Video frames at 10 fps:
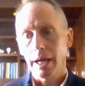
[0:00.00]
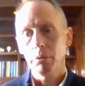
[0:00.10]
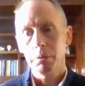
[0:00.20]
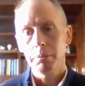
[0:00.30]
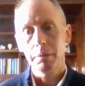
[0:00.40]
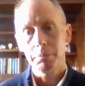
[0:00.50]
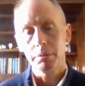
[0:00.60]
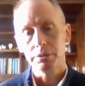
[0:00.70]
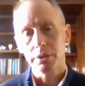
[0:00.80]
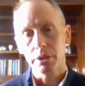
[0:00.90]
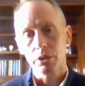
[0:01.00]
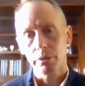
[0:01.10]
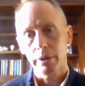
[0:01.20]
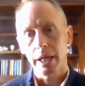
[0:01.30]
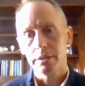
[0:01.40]
how we might be able to
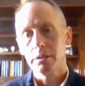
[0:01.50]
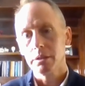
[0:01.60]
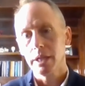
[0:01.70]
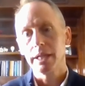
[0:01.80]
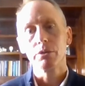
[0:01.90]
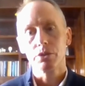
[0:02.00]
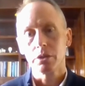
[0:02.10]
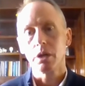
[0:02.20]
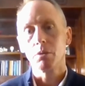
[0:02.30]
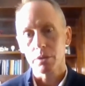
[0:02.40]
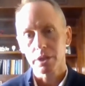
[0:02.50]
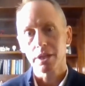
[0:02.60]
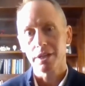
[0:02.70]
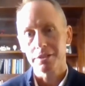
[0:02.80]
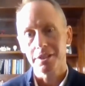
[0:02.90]
create LEGO Star
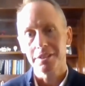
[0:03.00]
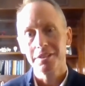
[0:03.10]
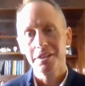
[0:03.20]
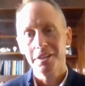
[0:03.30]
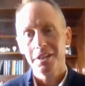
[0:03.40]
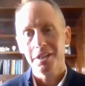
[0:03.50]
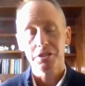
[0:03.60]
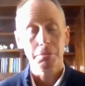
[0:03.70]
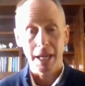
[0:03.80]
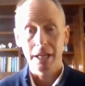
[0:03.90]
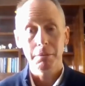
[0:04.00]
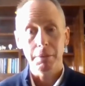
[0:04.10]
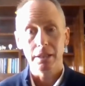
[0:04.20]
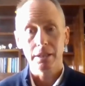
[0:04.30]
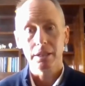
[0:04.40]
Wars content, some
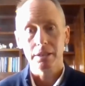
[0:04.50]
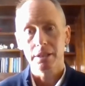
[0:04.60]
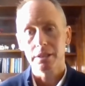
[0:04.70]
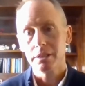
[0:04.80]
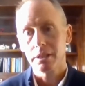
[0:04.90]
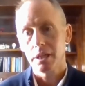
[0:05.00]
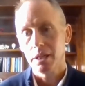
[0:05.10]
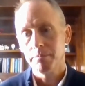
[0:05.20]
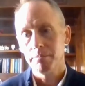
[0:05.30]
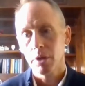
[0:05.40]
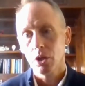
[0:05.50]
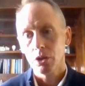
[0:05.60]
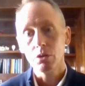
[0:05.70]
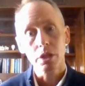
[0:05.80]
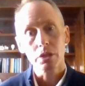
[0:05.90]
animated content,
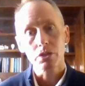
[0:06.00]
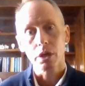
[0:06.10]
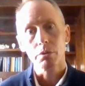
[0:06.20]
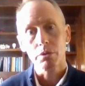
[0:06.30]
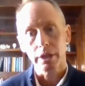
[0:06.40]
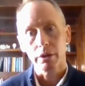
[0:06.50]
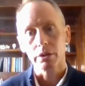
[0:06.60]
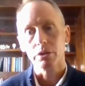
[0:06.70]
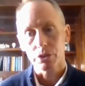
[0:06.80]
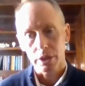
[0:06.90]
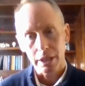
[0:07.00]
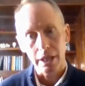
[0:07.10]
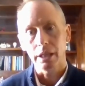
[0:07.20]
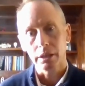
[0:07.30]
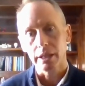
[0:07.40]
using the Star Wars characters
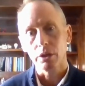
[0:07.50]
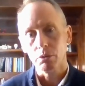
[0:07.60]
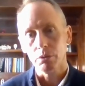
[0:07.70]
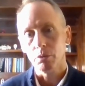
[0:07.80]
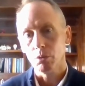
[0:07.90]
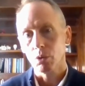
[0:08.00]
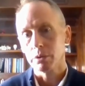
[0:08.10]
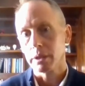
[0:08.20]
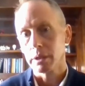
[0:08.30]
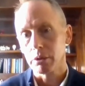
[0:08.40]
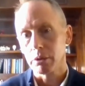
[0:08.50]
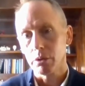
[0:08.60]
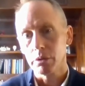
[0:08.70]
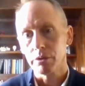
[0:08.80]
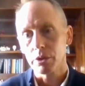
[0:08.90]
in a LEGO world and a LEGO
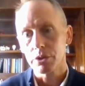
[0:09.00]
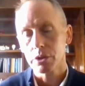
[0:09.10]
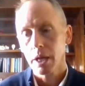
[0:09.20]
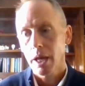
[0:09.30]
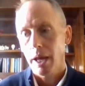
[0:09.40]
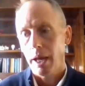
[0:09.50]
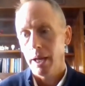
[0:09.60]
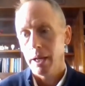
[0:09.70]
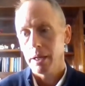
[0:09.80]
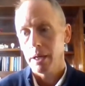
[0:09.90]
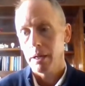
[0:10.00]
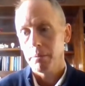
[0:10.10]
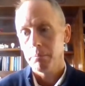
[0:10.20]
universe. And